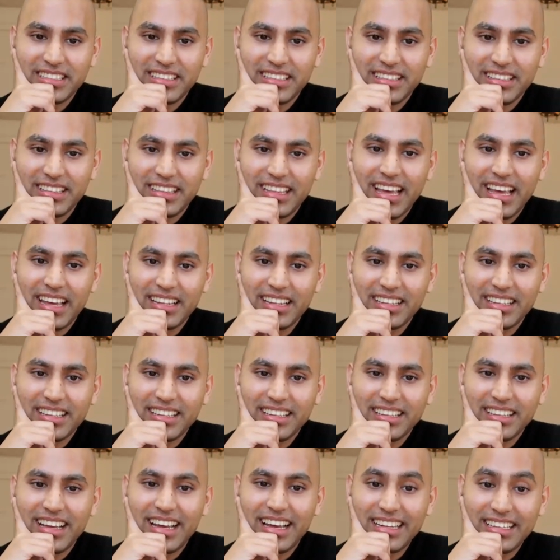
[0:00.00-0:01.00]
That
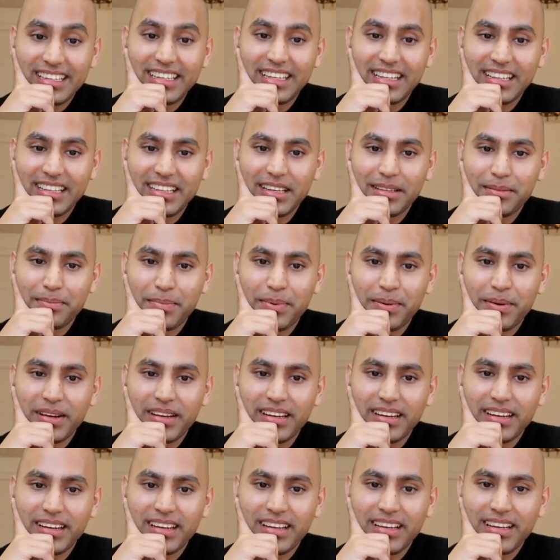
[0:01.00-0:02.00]
until that point,
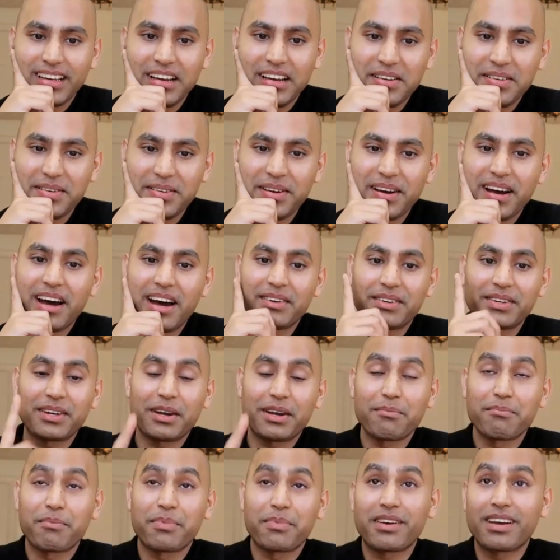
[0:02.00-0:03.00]
I don't know how to
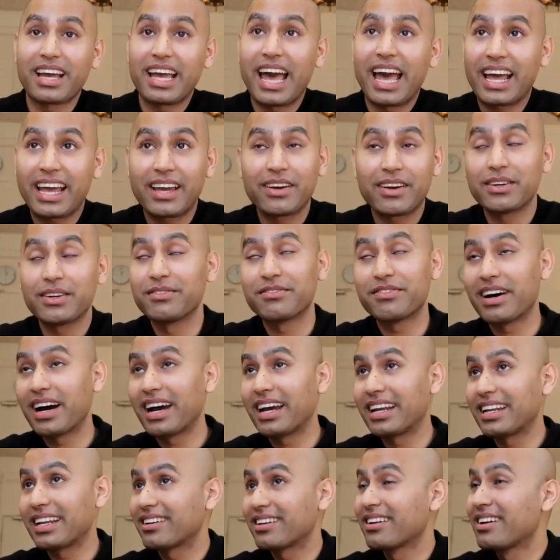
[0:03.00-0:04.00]
I couldn't
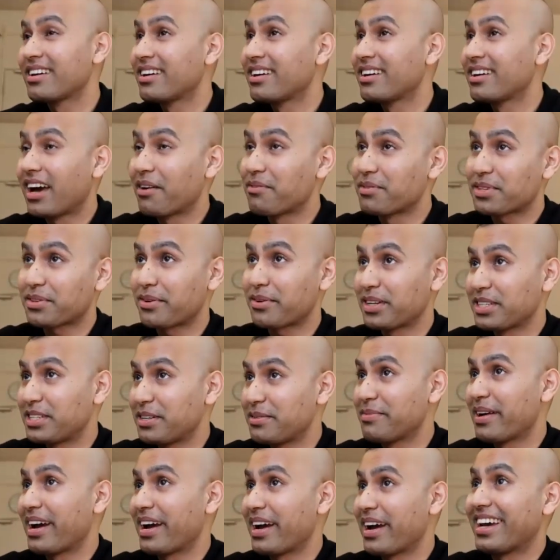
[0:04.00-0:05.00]
find. I'm scratching
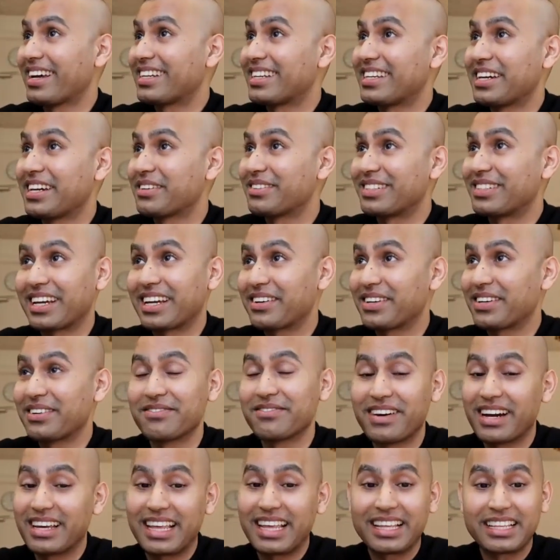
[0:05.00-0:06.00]
my head here, but I couldn't
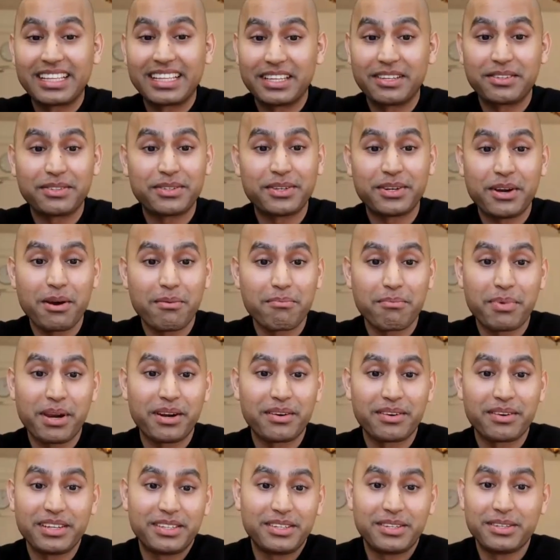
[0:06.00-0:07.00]
find anything to compare
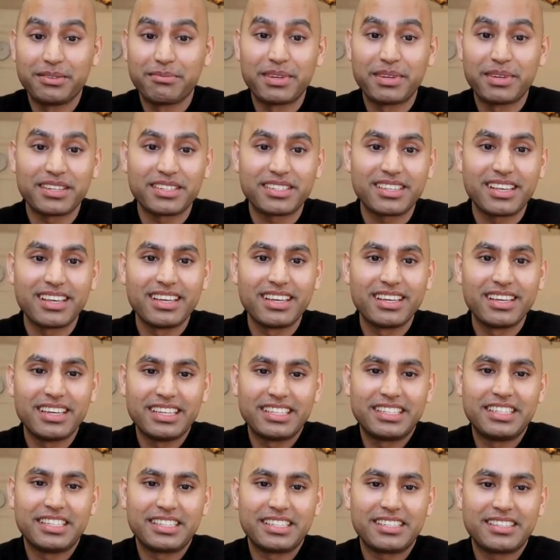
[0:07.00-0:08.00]
it to, because
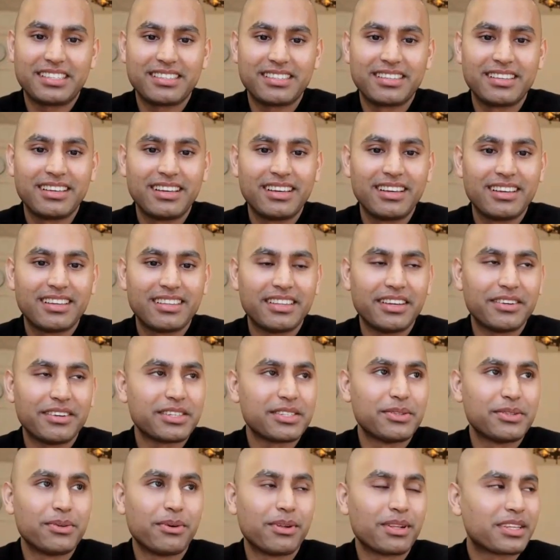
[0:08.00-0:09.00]
there is
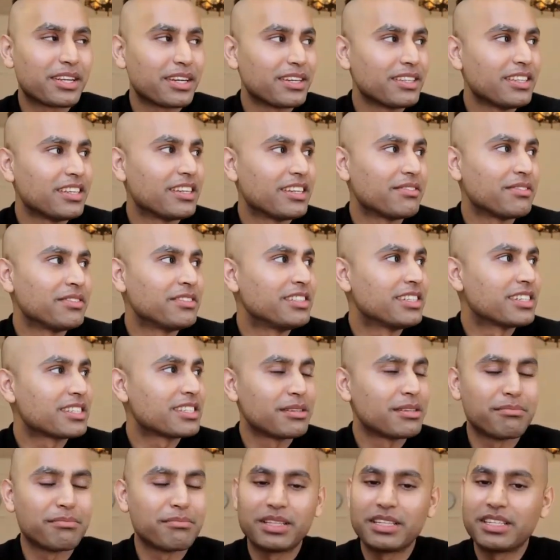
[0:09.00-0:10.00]
no alternative. You just
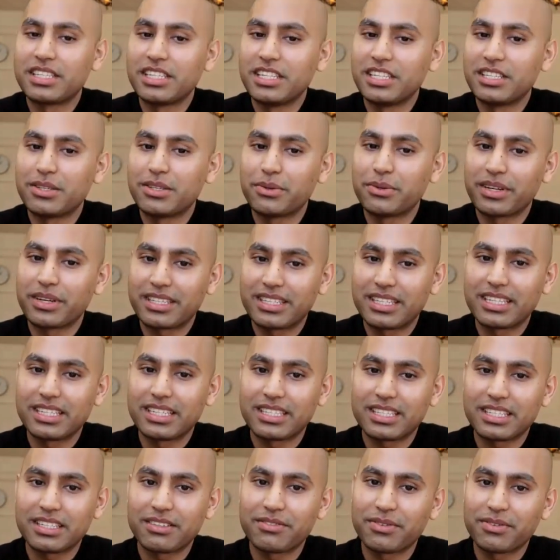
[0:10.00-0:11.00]
simply cease to
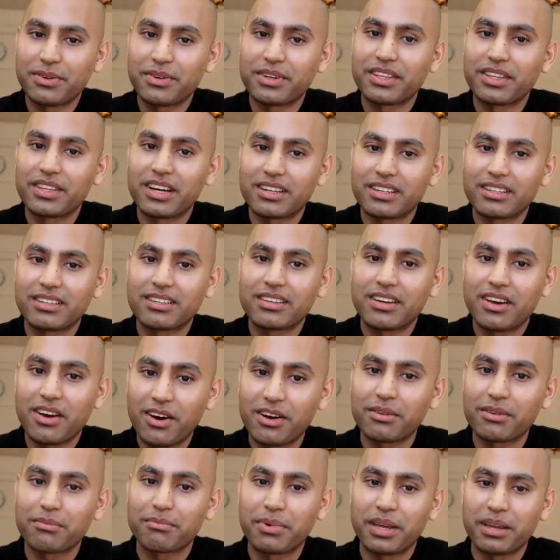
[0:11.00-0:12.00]
exist if you're not
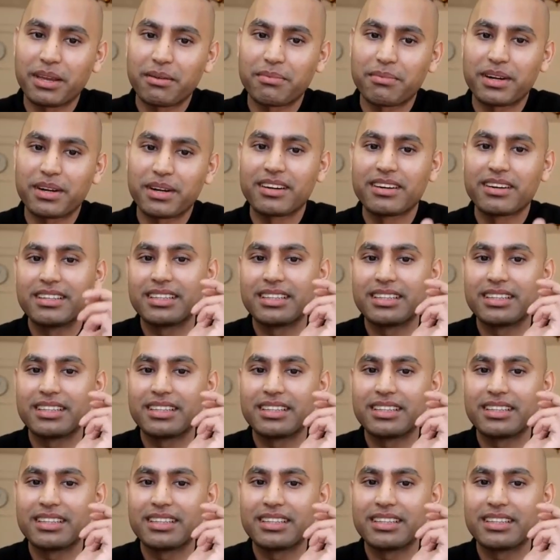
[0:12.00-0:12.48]
on paper.